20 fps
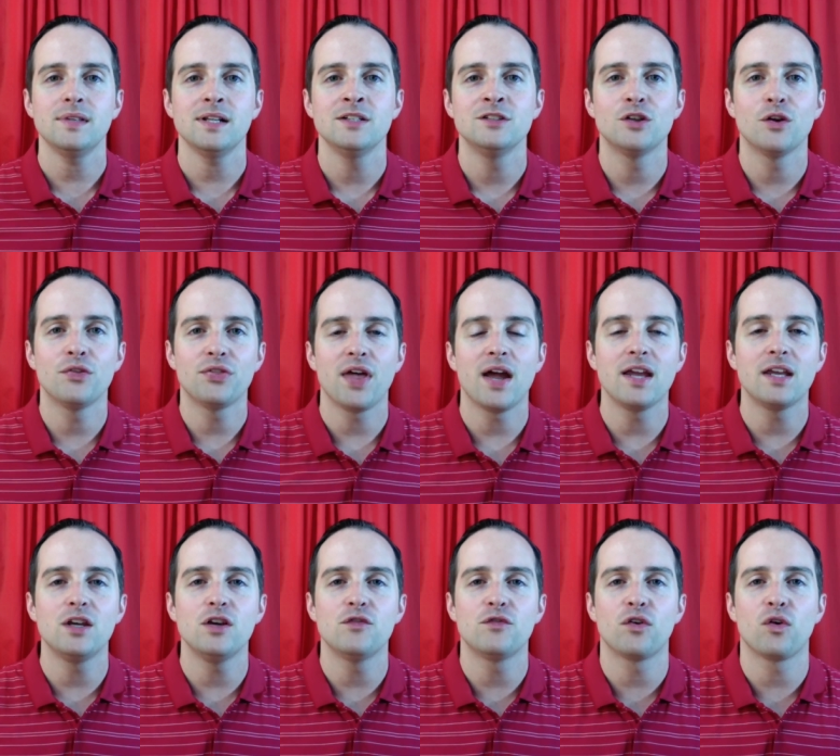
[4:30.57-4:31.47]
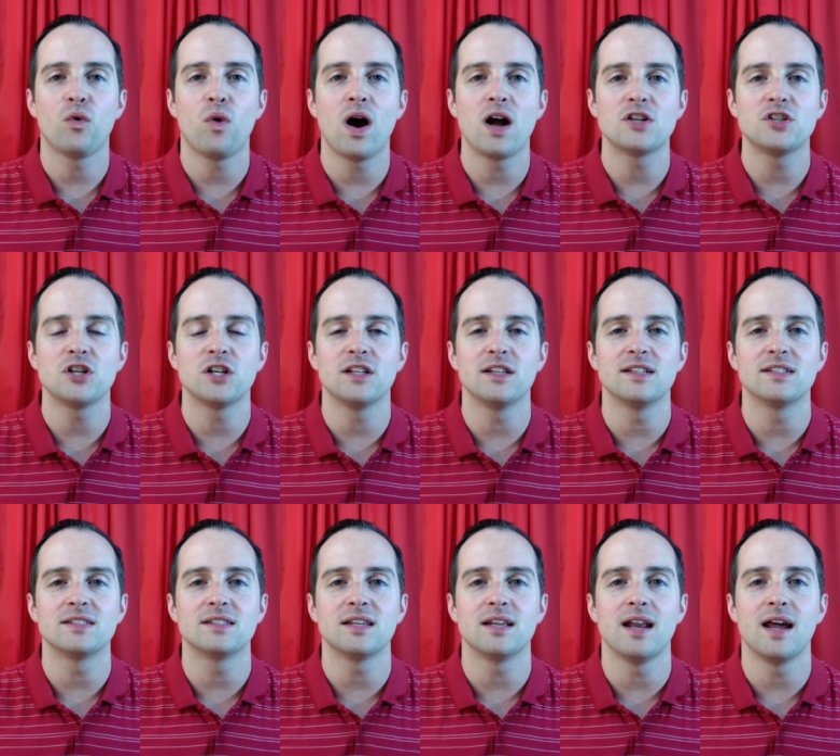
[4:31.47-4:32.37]
So, thank you for watching
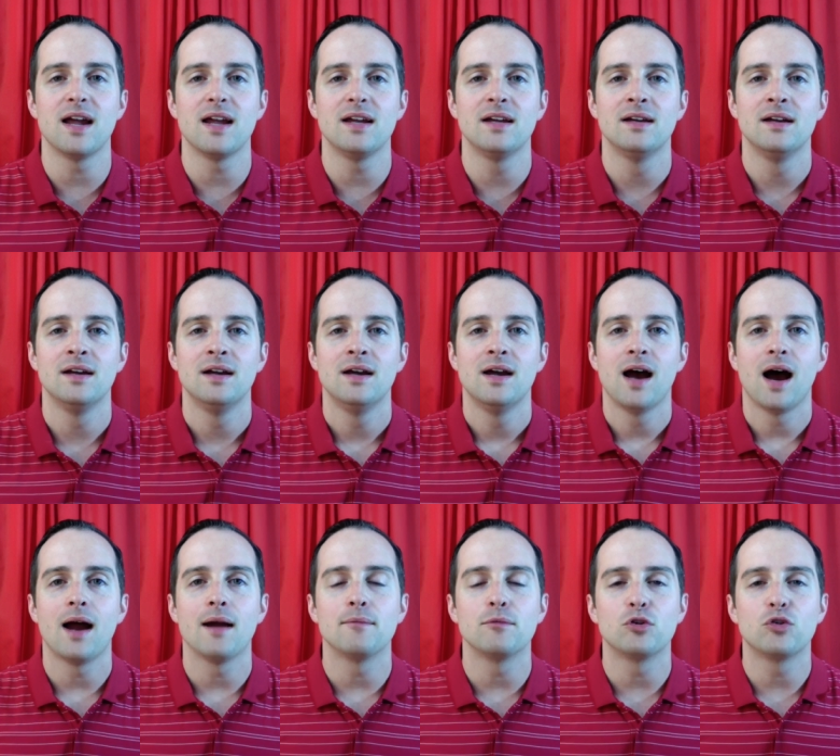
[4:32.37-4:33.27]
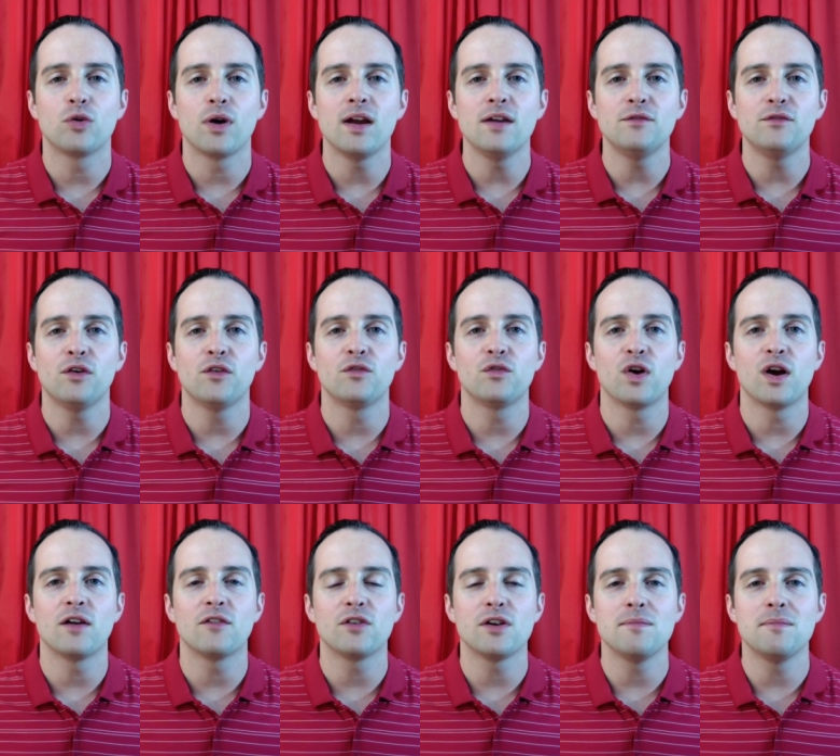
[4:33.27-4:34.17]
this today. I'm grateful for
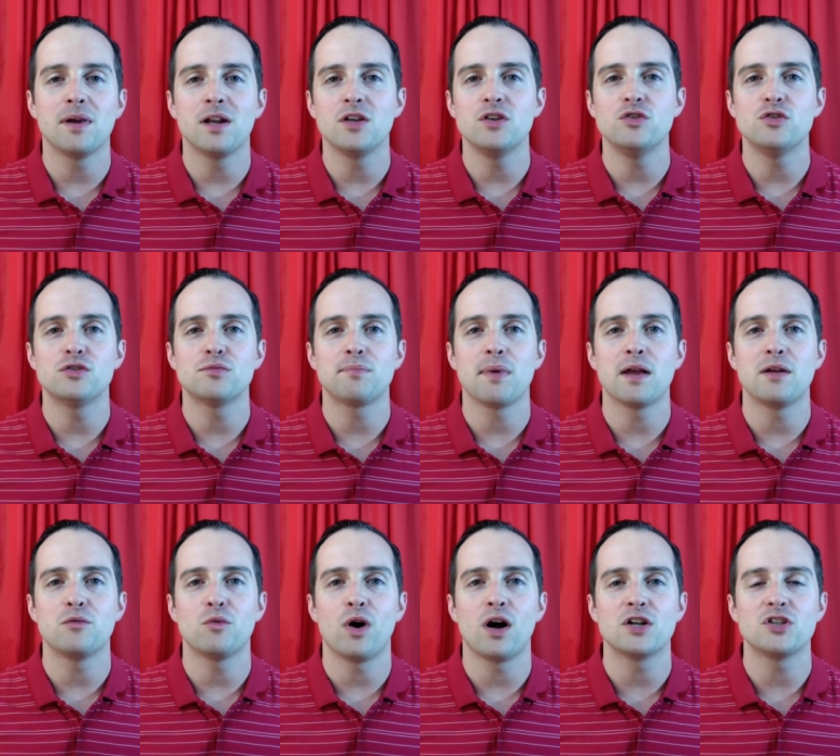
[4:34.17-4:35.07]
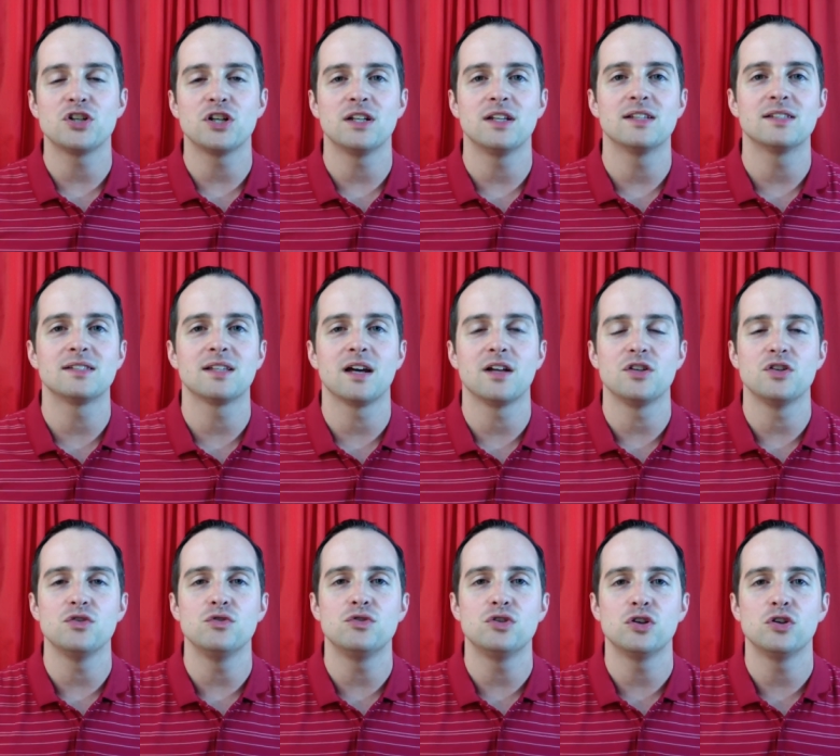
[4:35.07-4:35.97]
every minute you spend watching this on
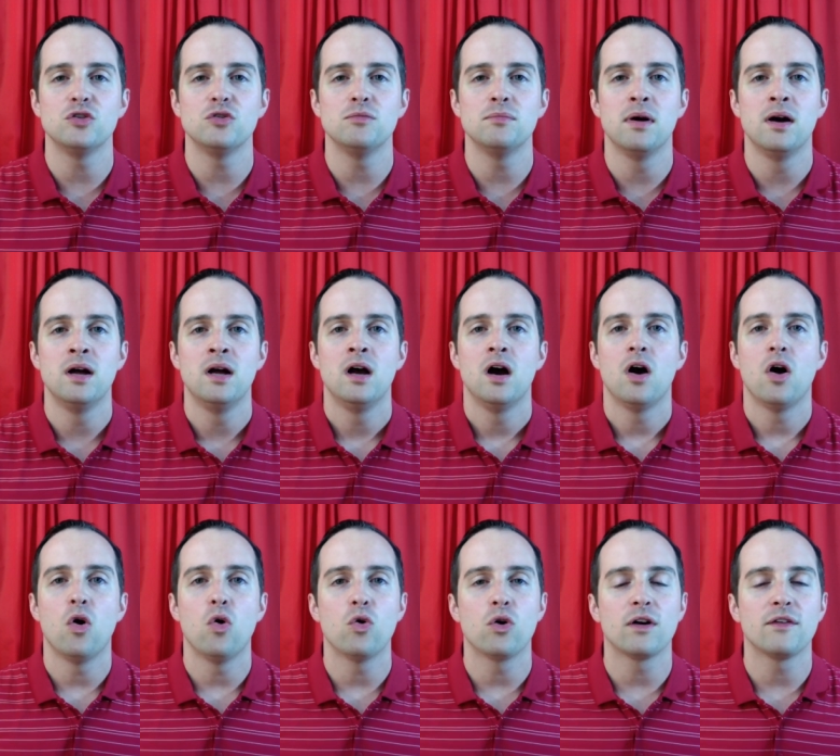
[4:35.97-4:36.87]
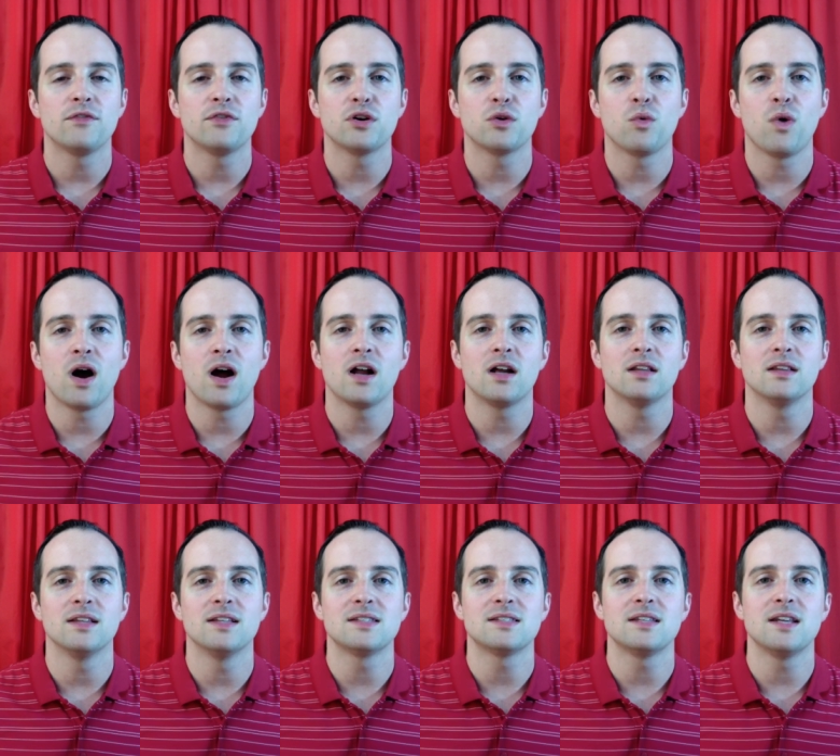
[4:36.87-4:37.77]
YouTube or if you're
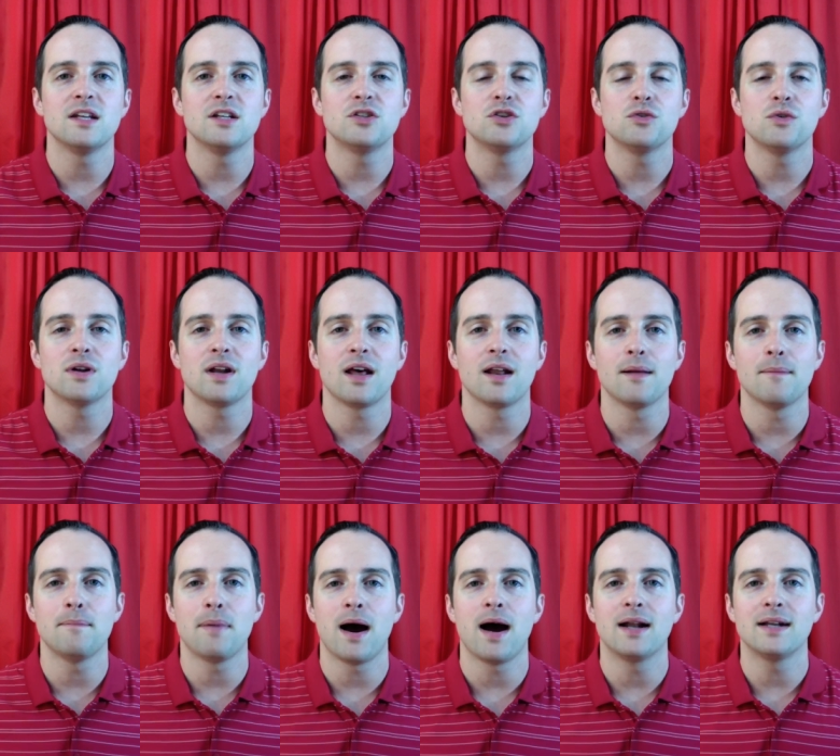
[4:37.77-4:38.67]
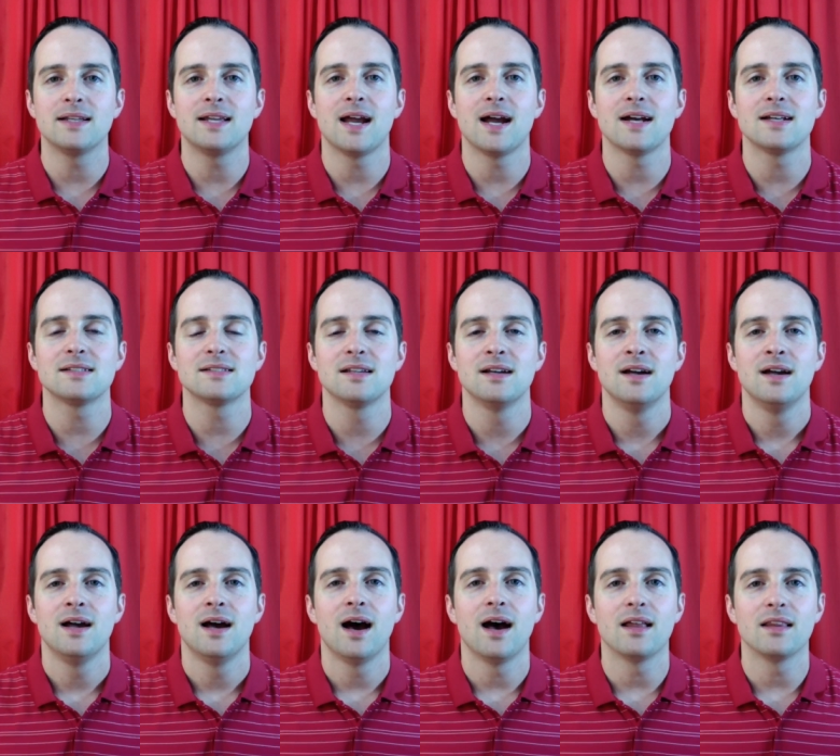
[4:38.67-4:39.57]
listening to it on a podcast.
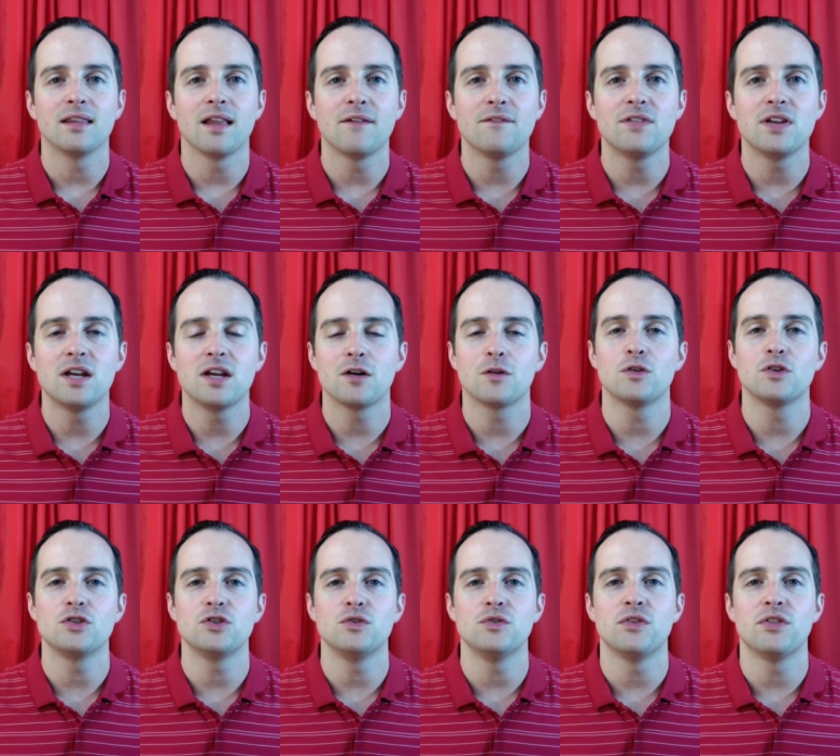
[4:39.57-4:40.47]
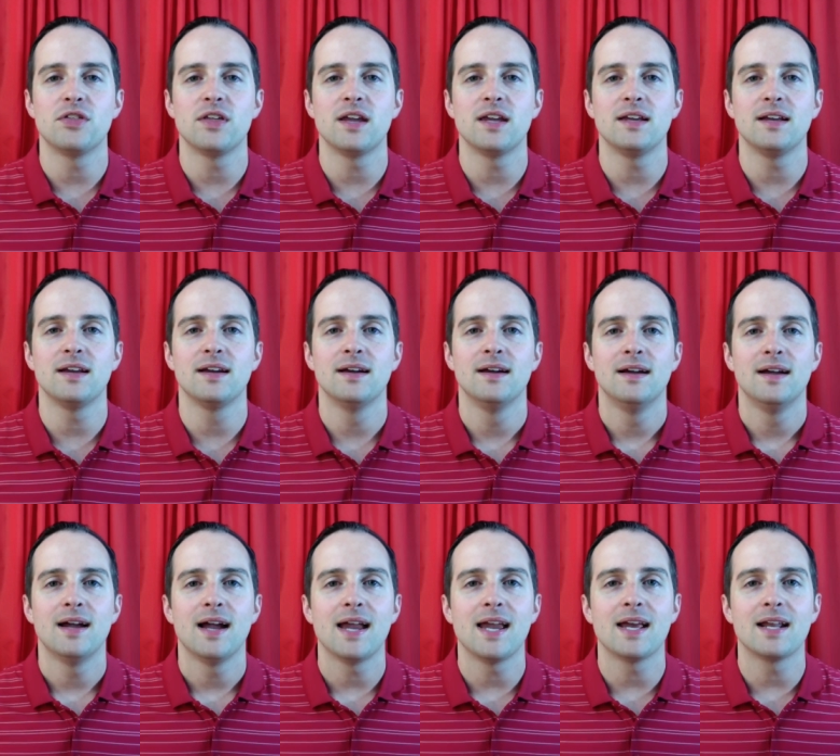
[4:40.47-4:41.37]
I love to hear what you think,
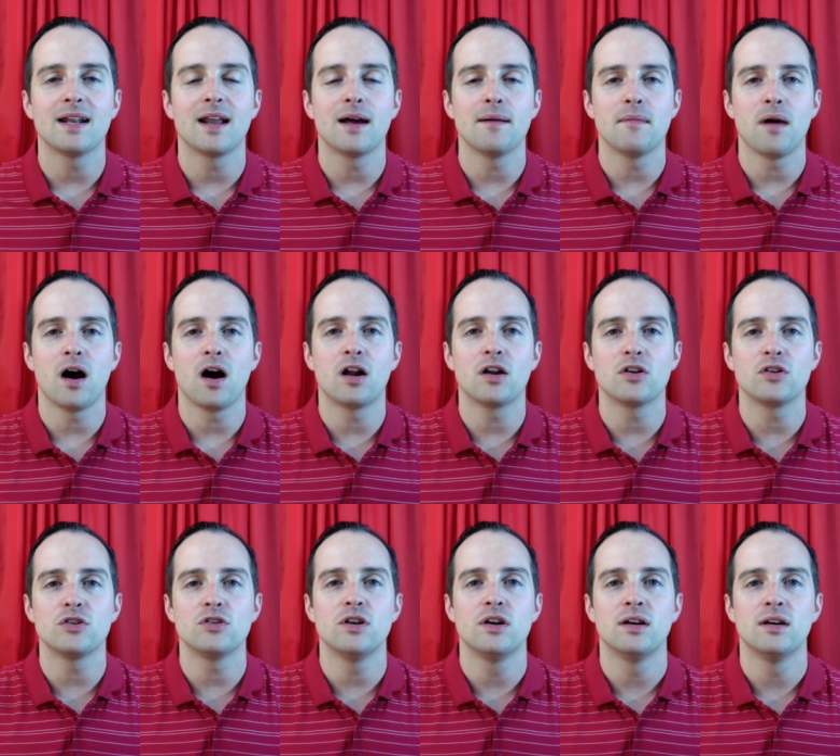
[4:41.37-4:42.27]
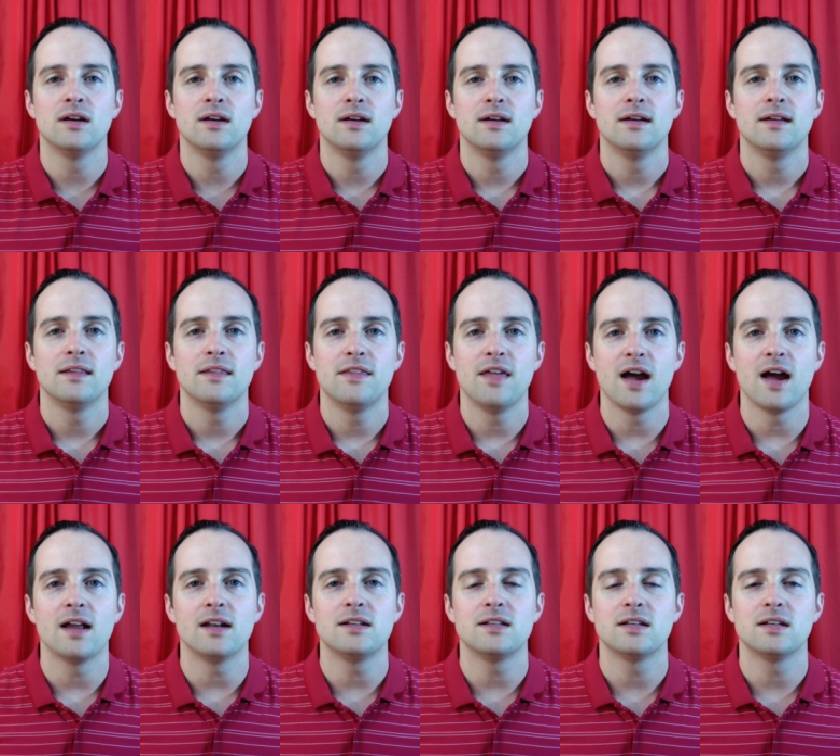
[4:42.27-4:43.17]
and I'm honored
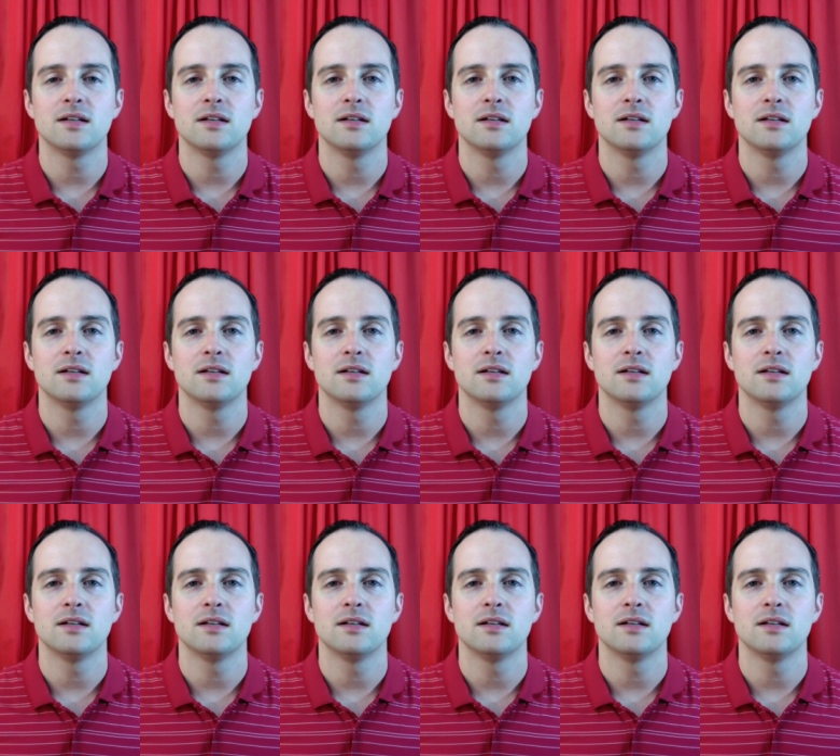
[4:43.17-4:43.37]
that